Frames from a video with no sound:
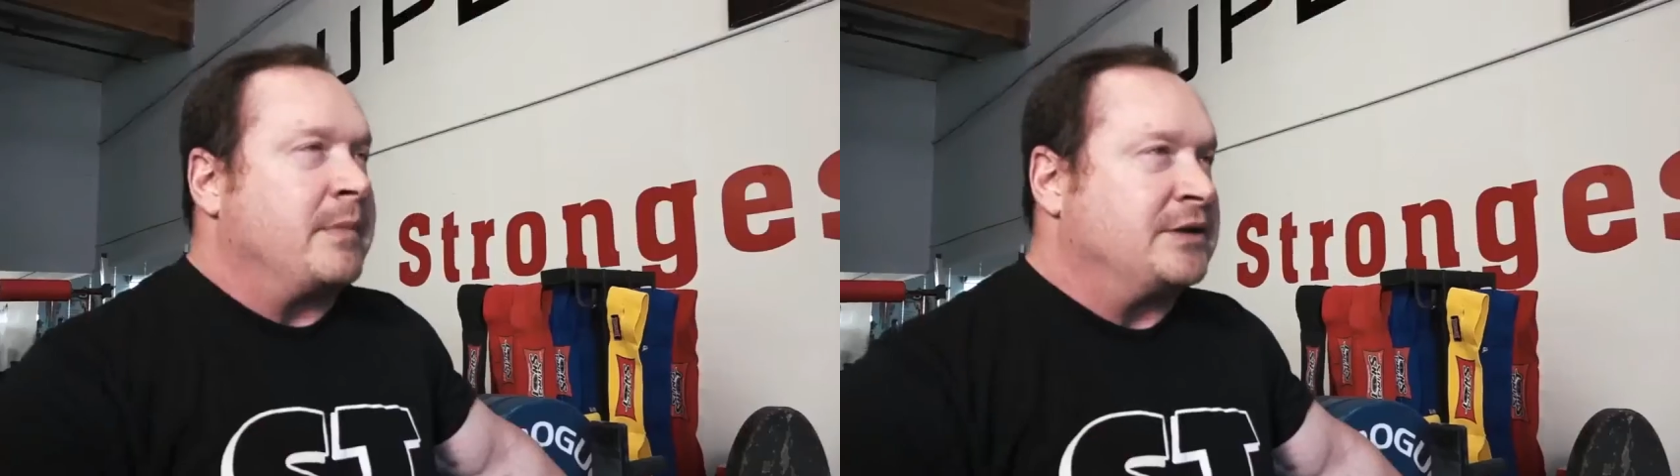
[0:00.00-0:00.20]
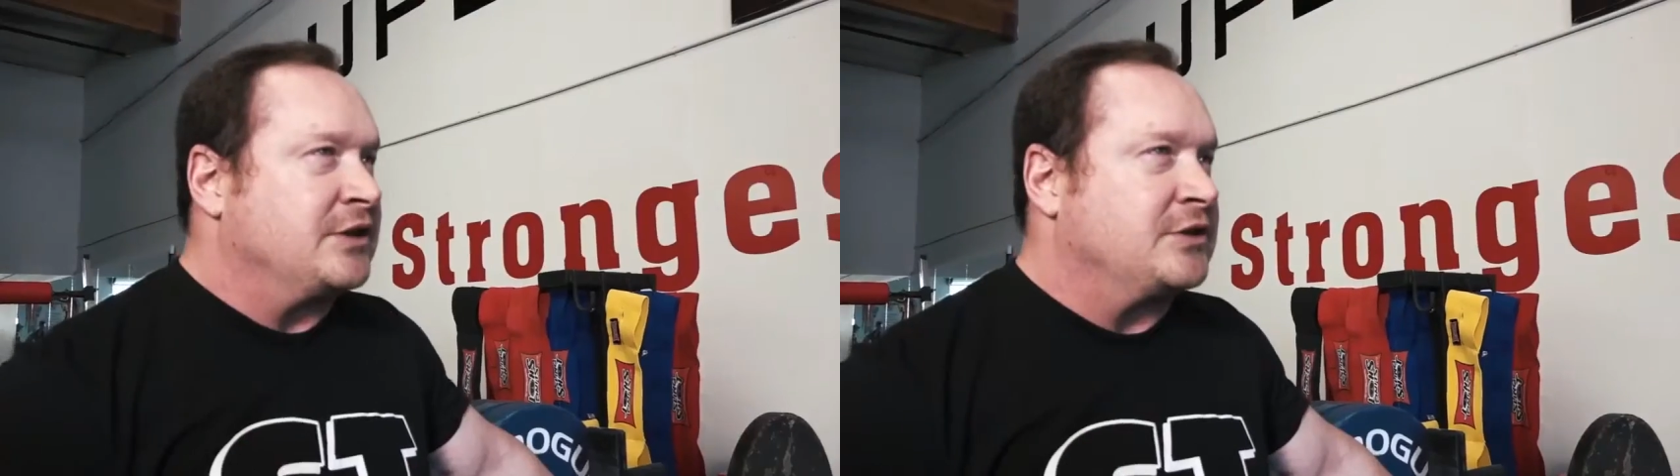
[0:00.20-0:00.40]

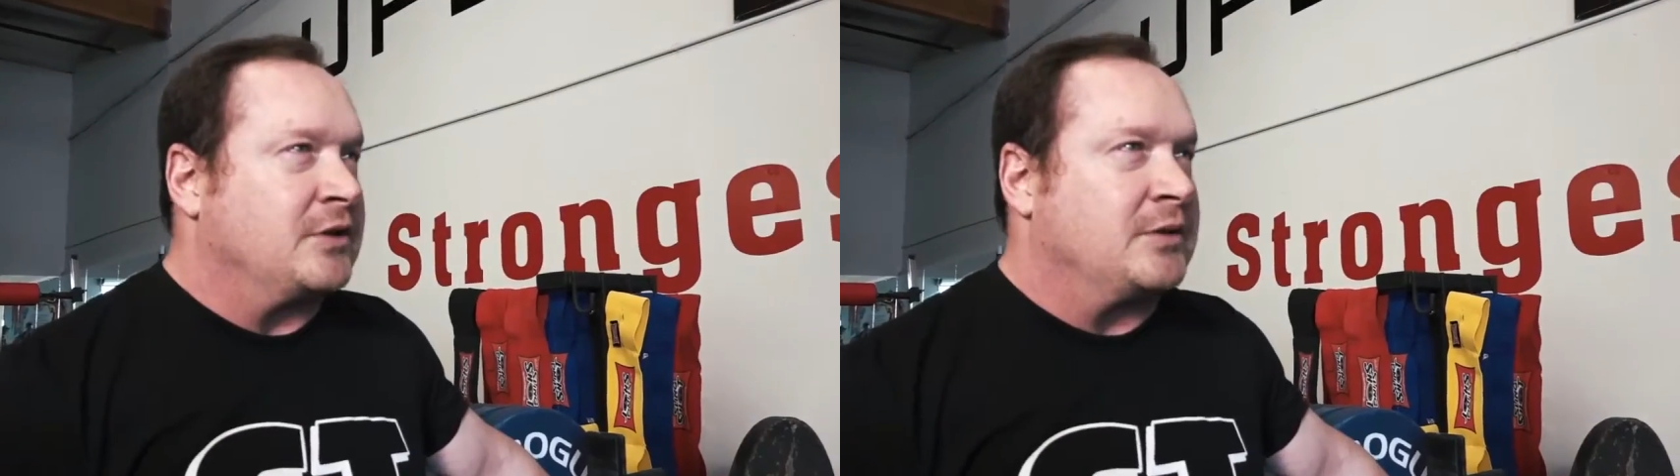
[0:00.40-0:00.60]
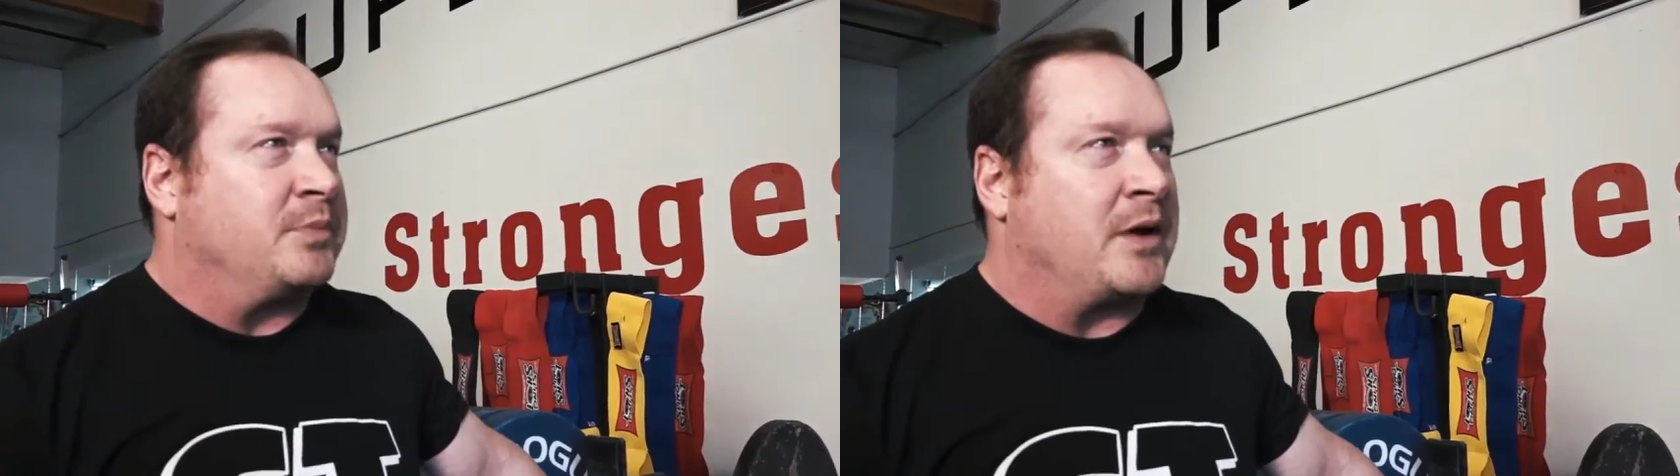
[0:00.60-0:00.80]
my sister
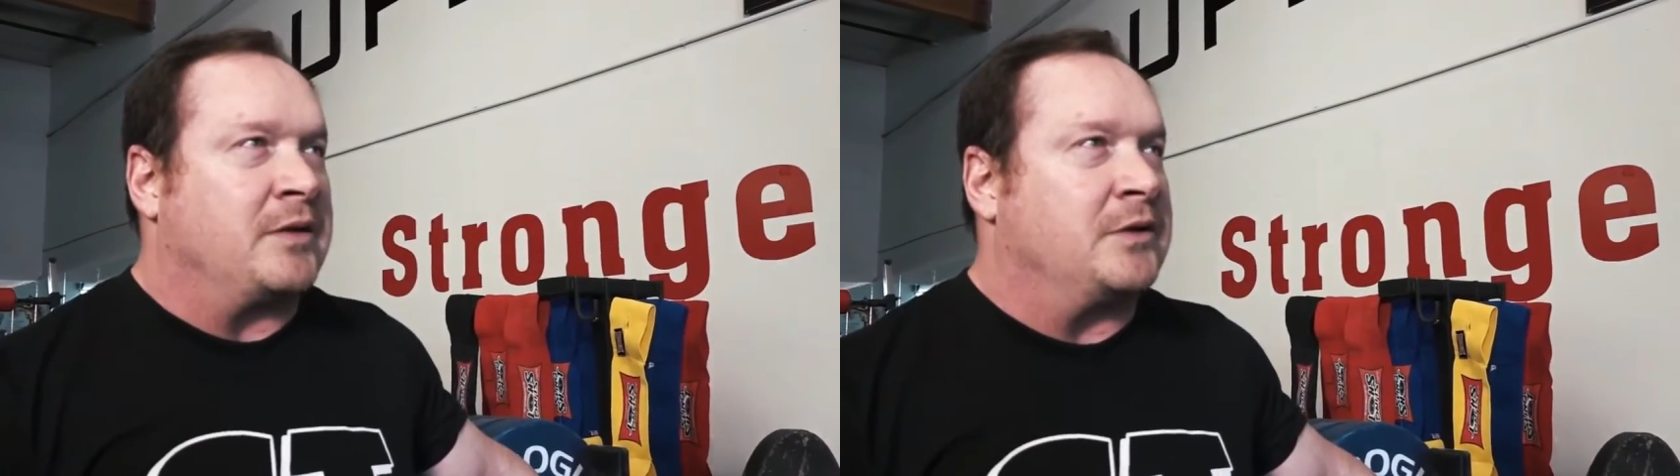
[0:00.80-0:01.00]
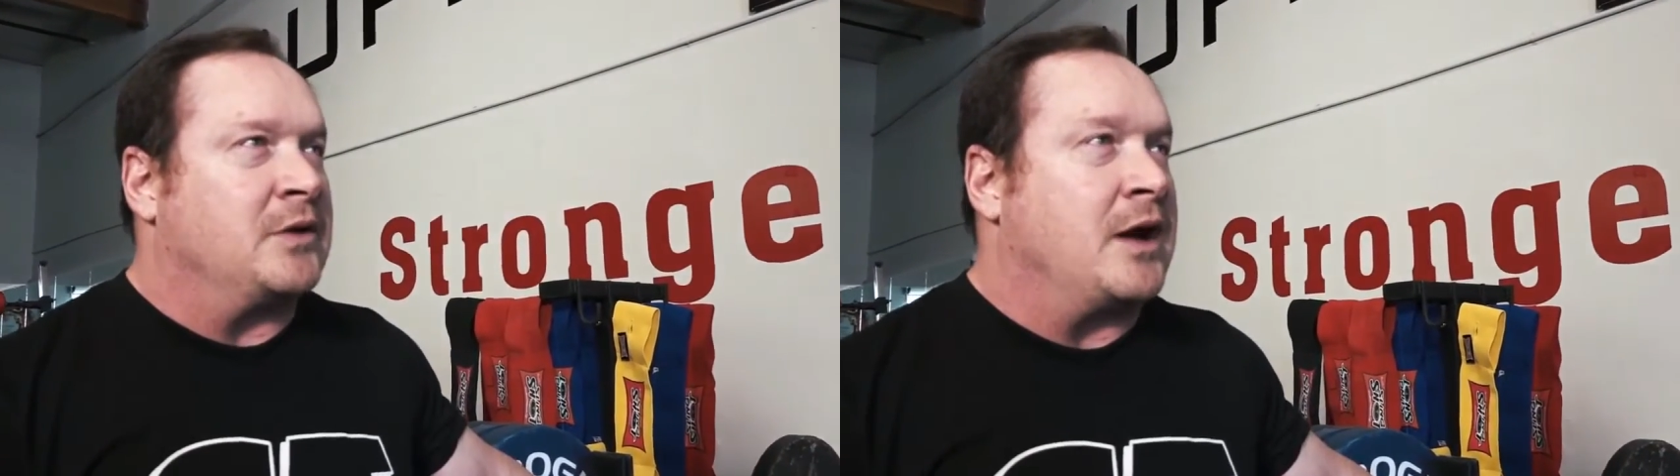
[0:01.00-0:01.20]
and
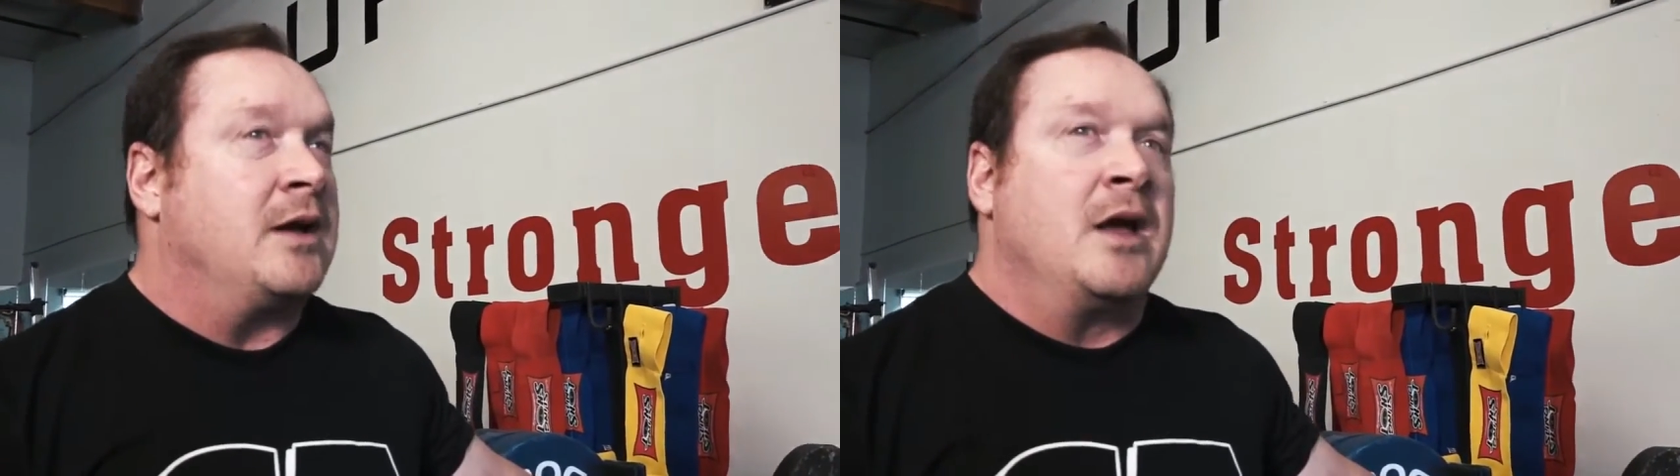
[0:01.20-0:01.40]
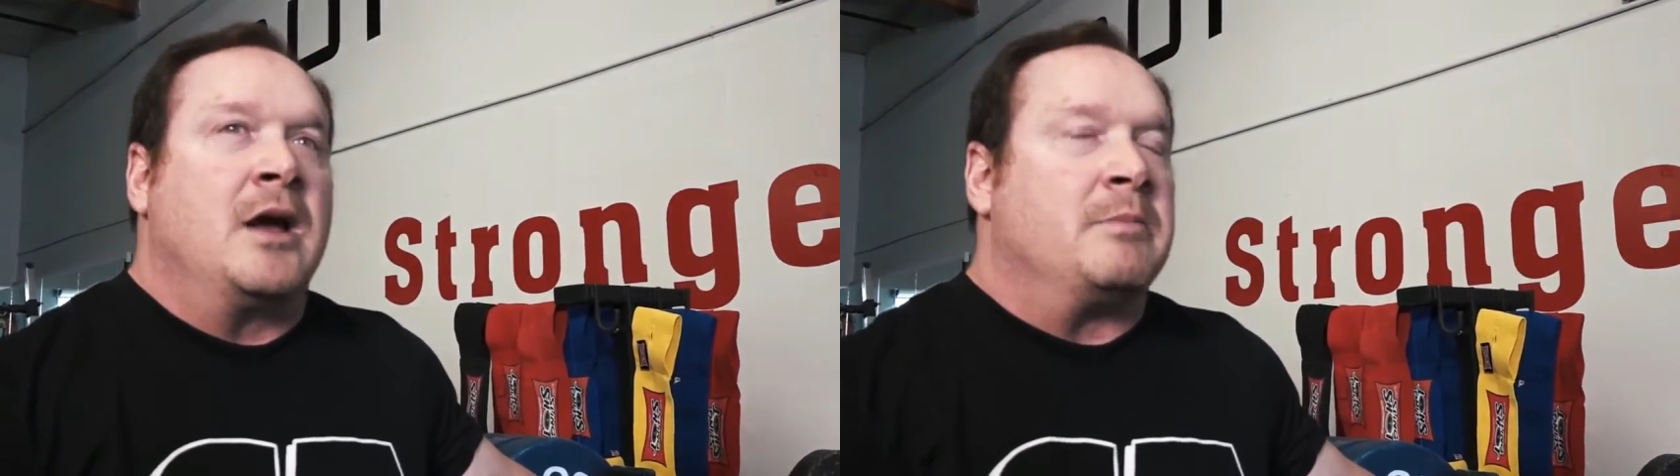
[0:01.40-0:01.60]
brother-in-law,
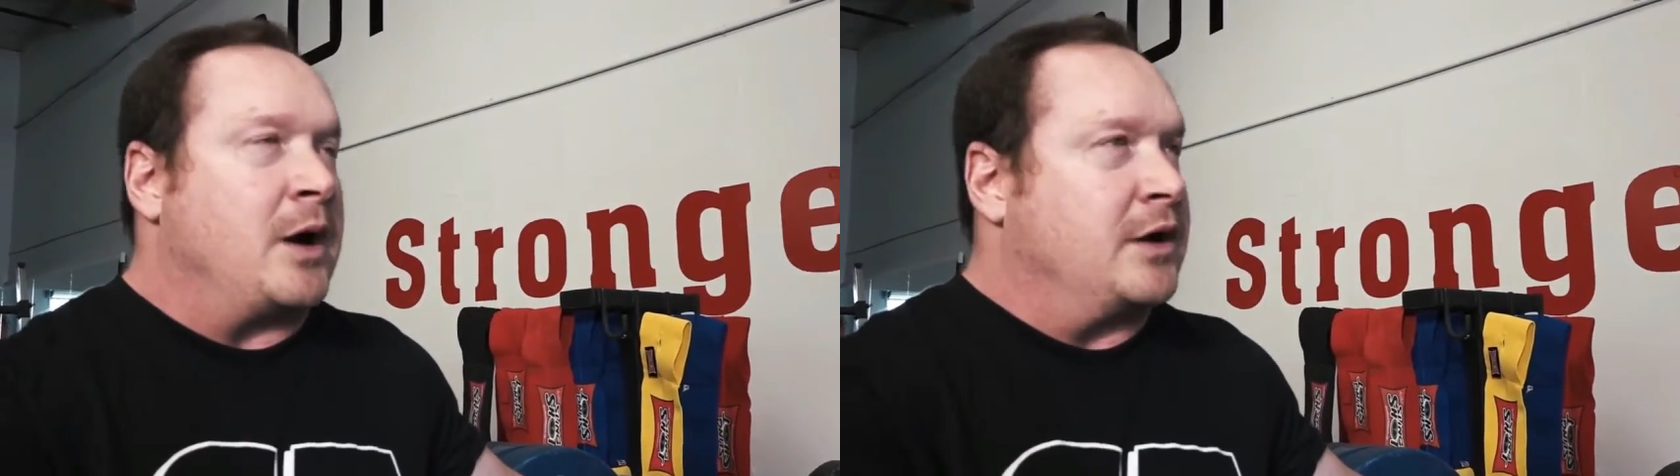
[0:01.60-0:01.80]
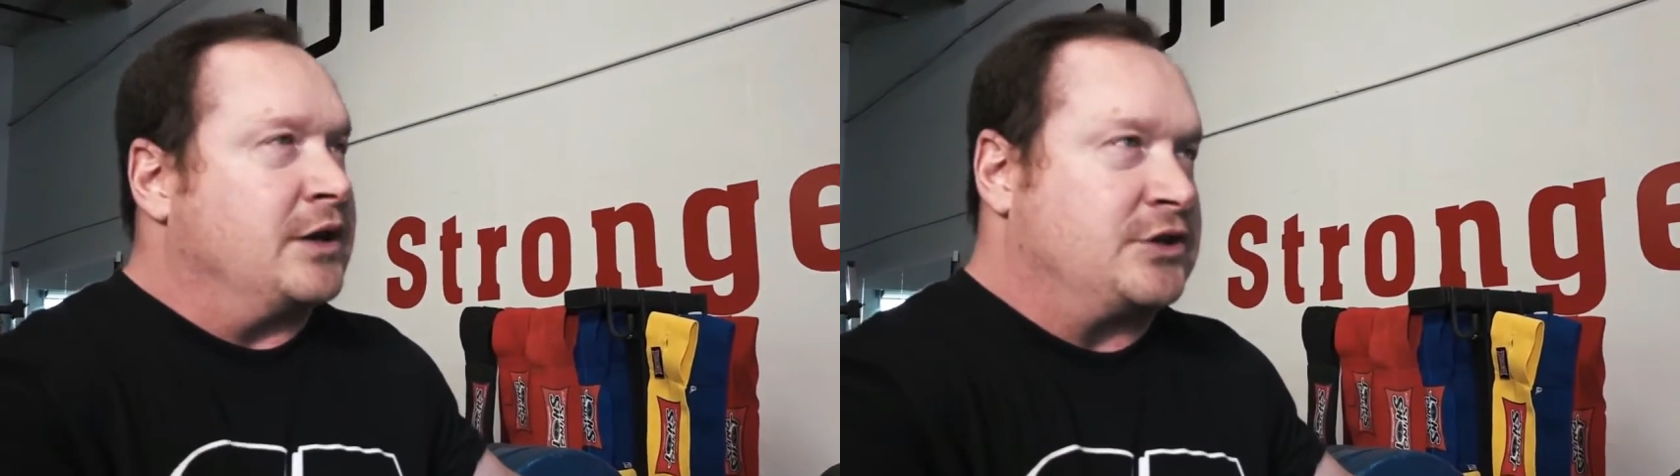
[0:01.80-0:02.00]

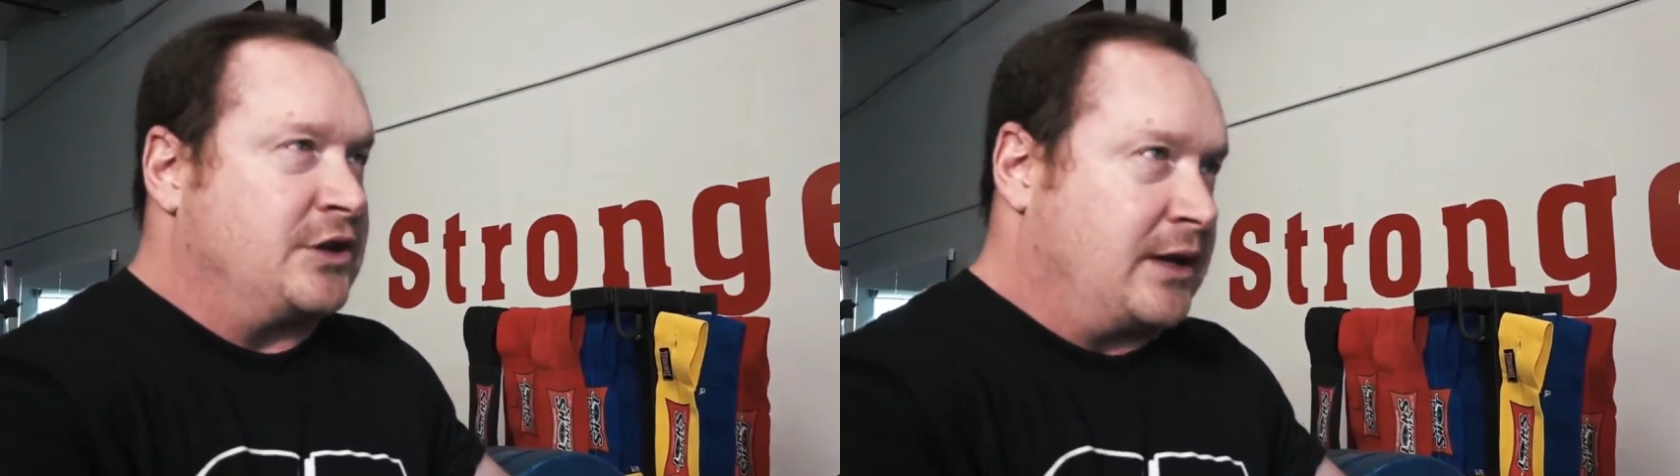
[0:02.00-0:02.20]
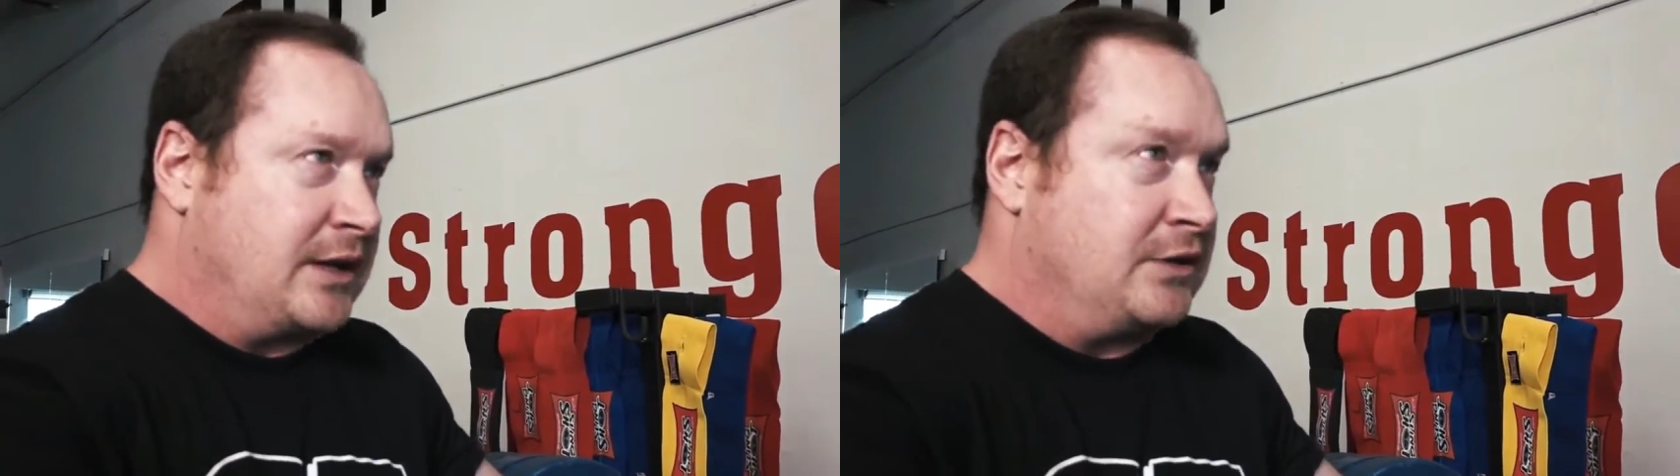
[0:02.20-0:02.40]
Marcus Schick